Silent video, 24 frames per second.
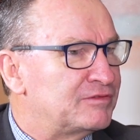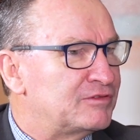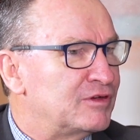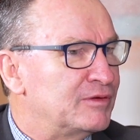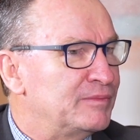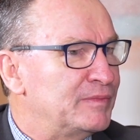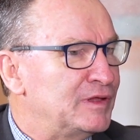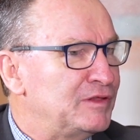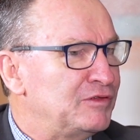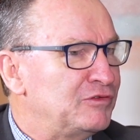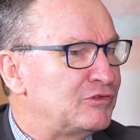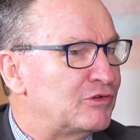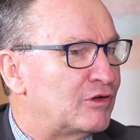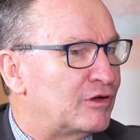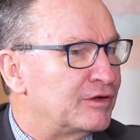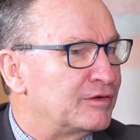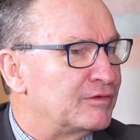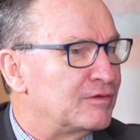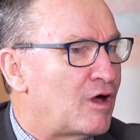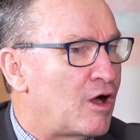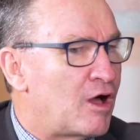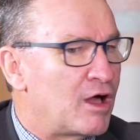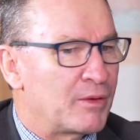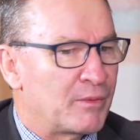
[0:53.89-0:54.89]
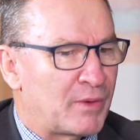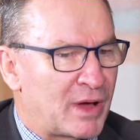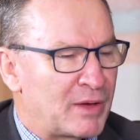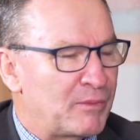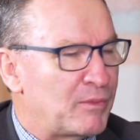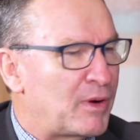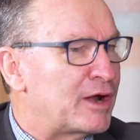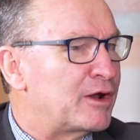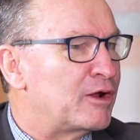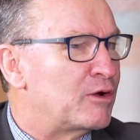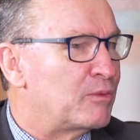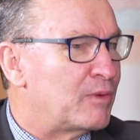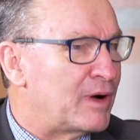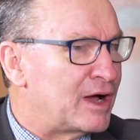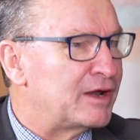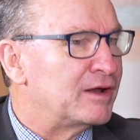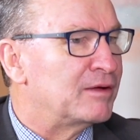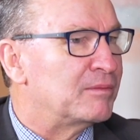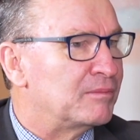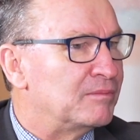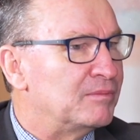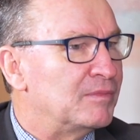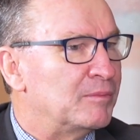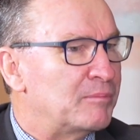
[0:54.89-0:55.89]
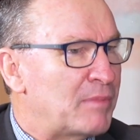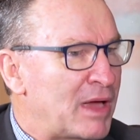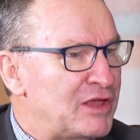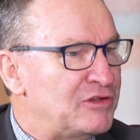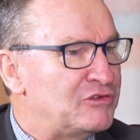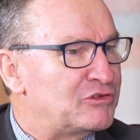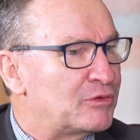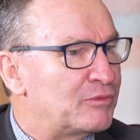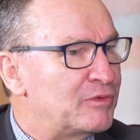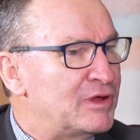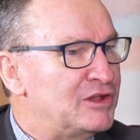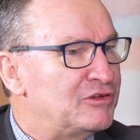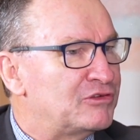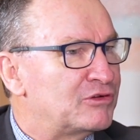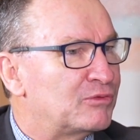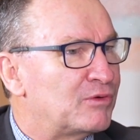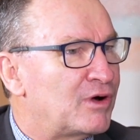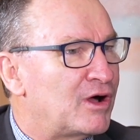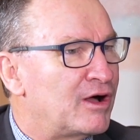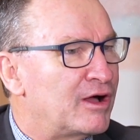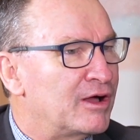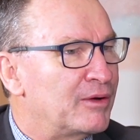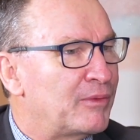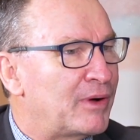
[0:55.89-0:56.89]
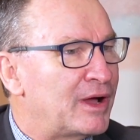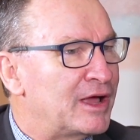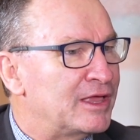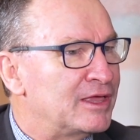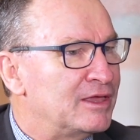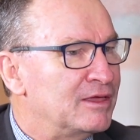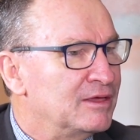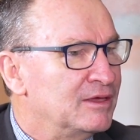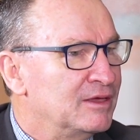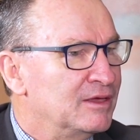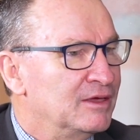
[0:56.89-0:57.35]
Timmins on Highway 101, a major regional highway.